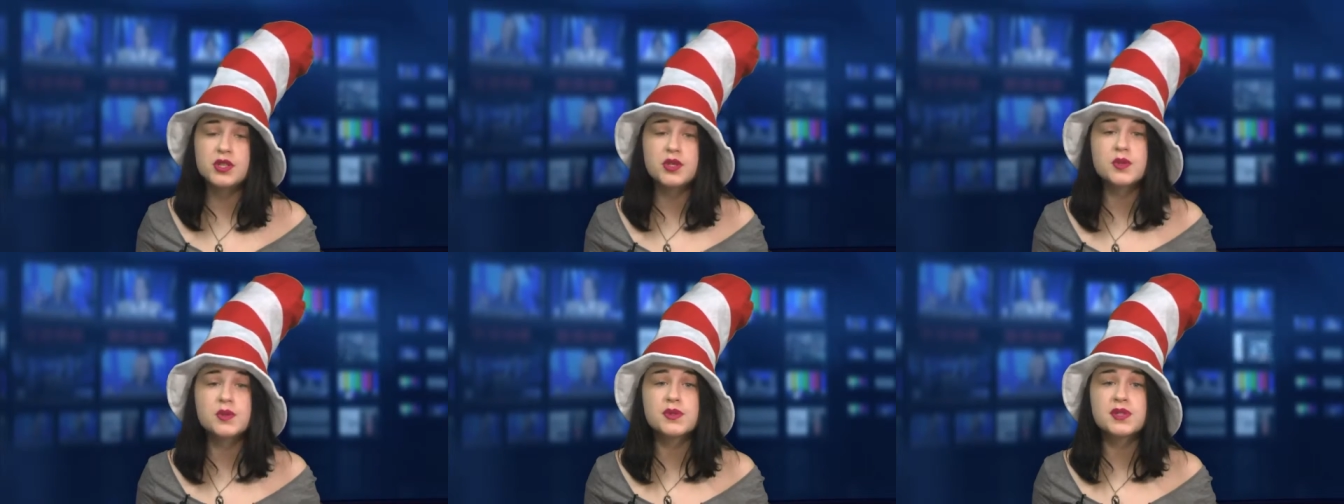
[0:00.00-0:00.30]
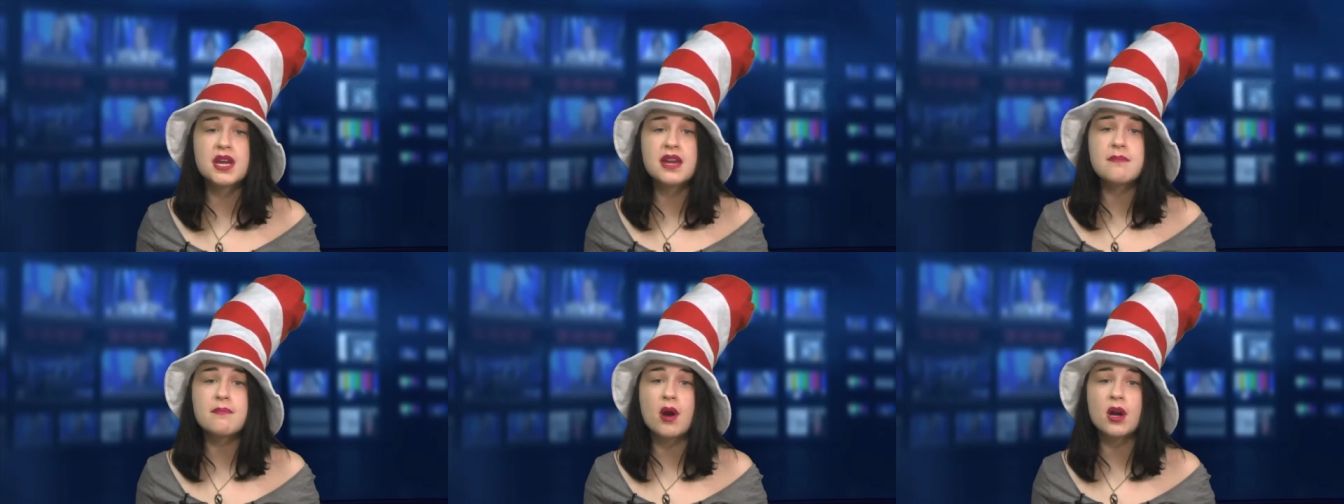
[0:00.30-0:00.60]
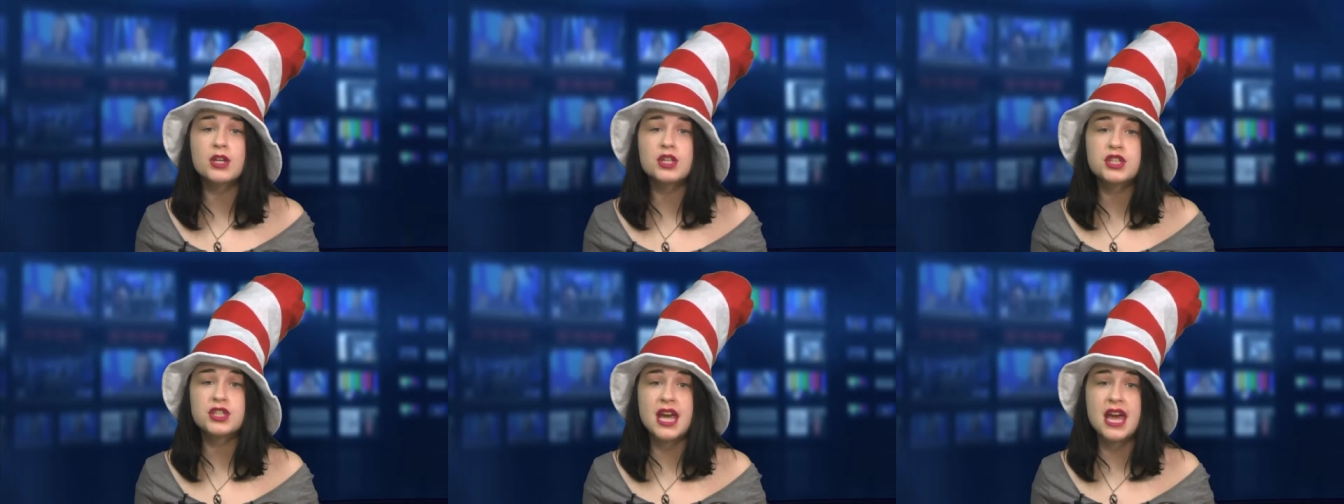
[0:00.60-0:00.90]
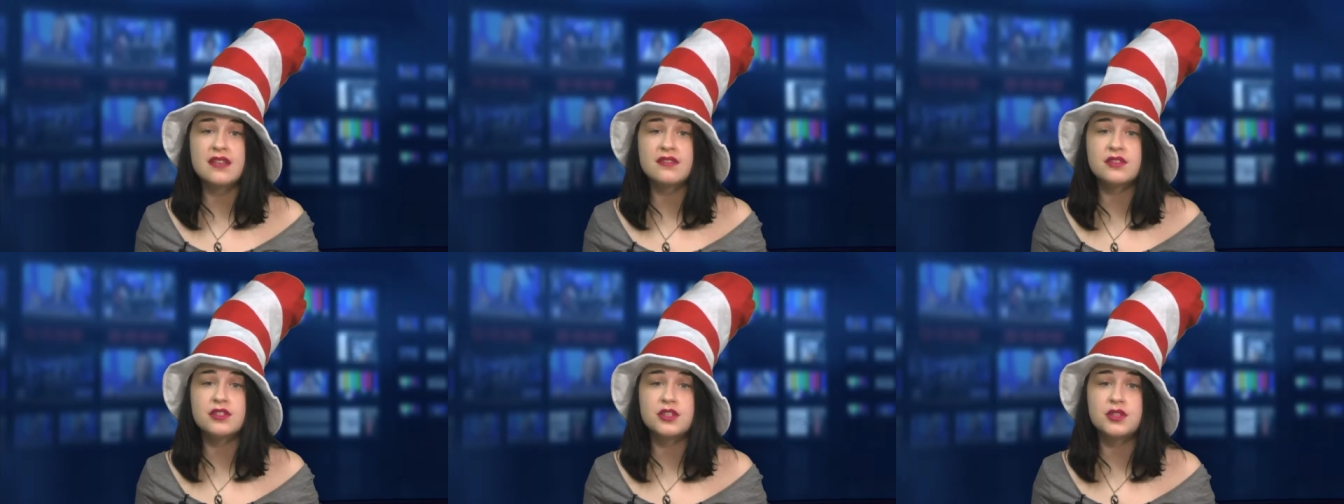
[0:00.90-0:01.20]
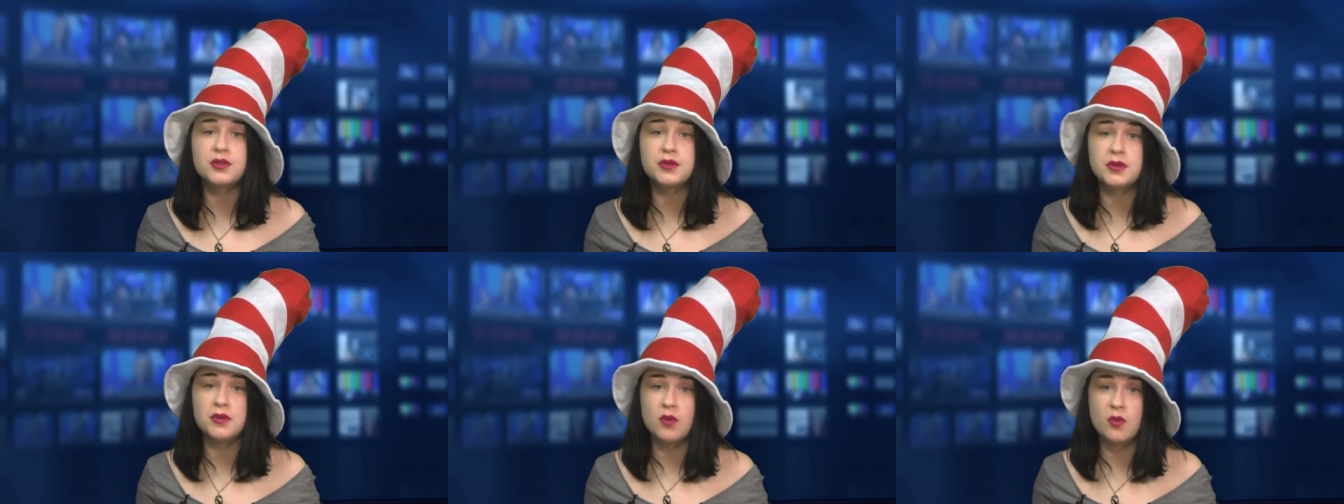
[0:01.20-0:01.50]
Tuesday, March 10th
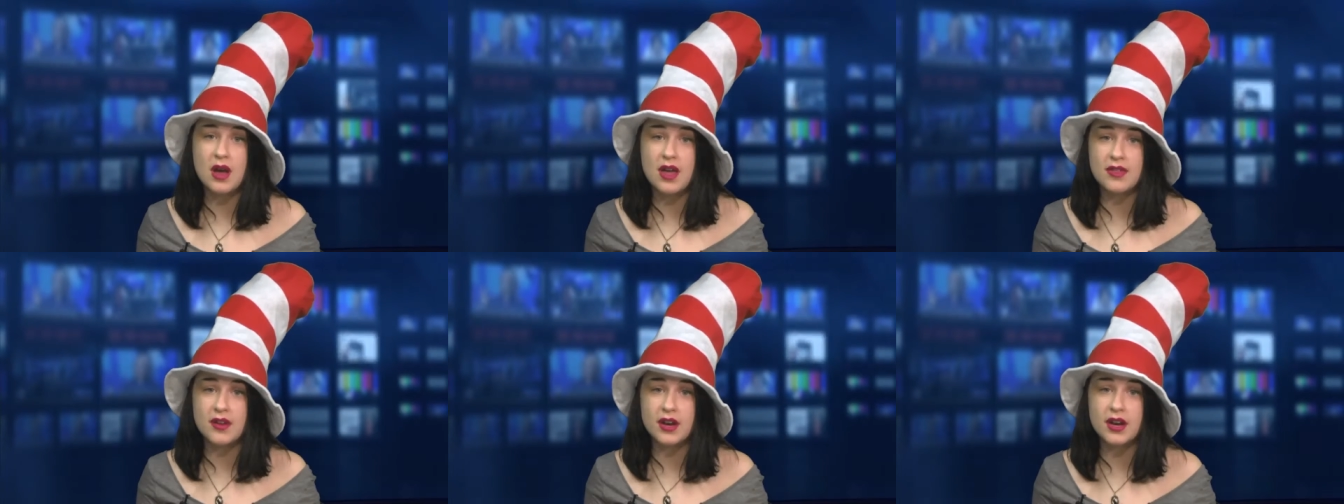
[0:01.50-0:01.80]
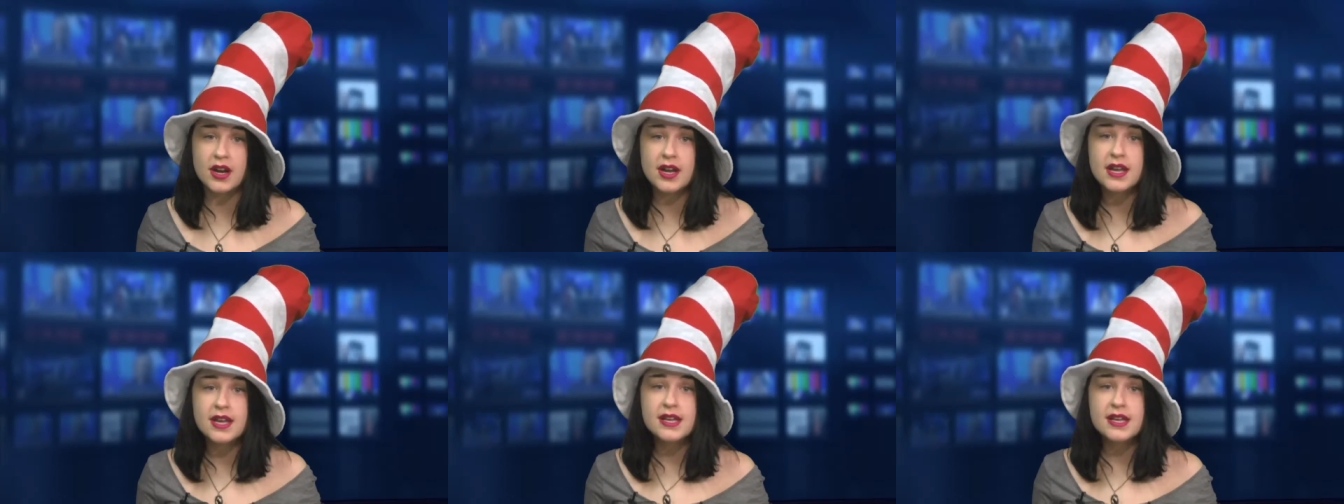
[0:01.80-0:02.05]
due to the weather.